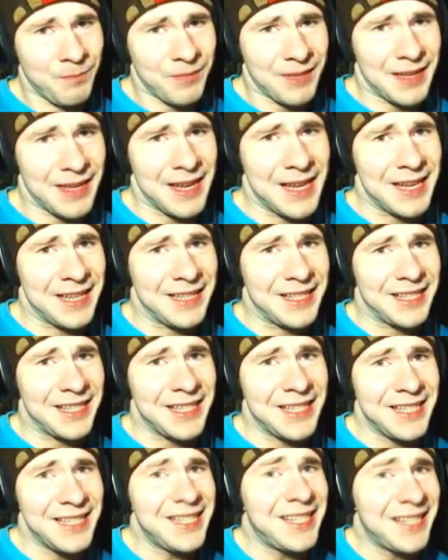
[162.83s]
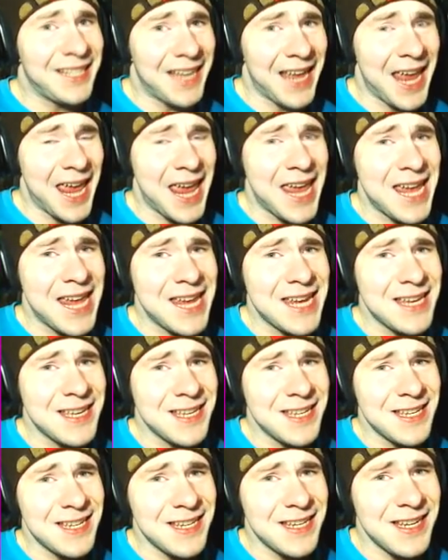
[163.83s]
It's
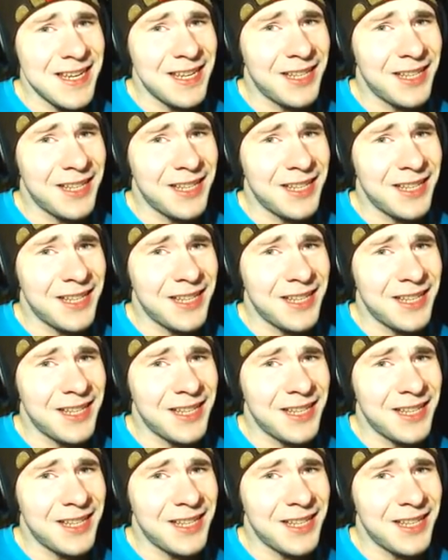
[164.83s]
insane!